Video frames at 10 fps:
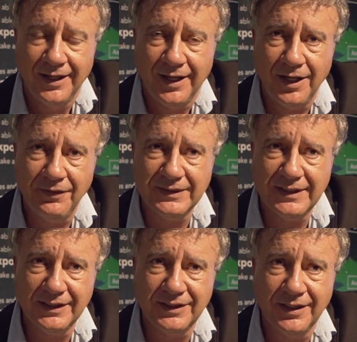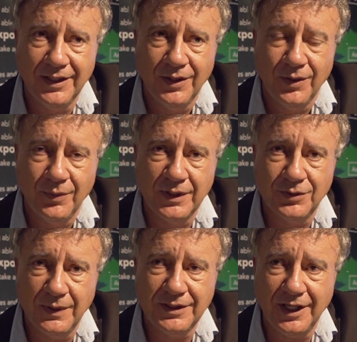harvested, we
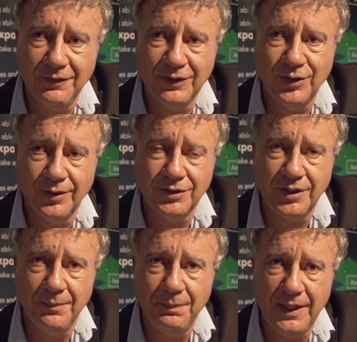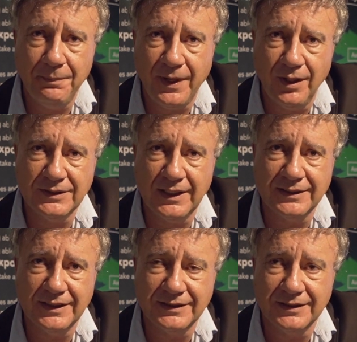switch over to your GMP
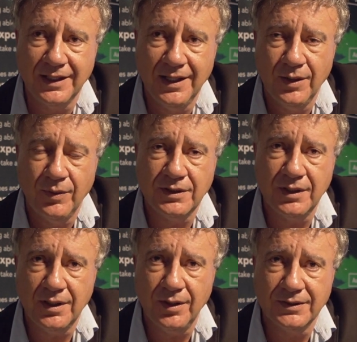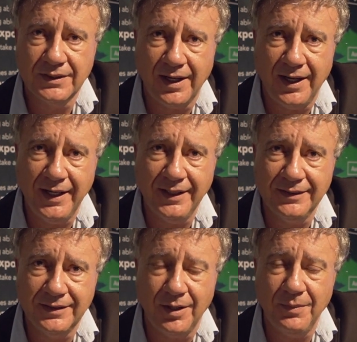processes, which includes
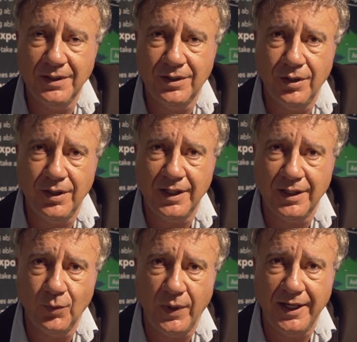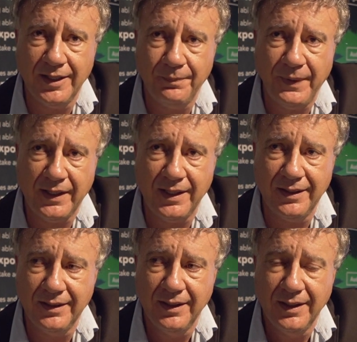drying, trimming, curing and weighing and
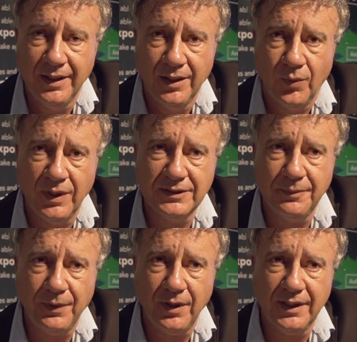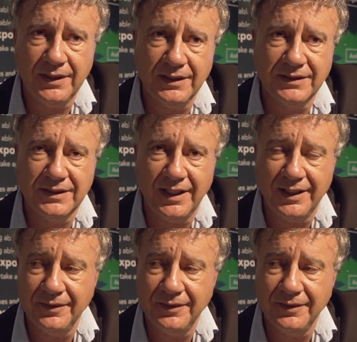packing. Once the product is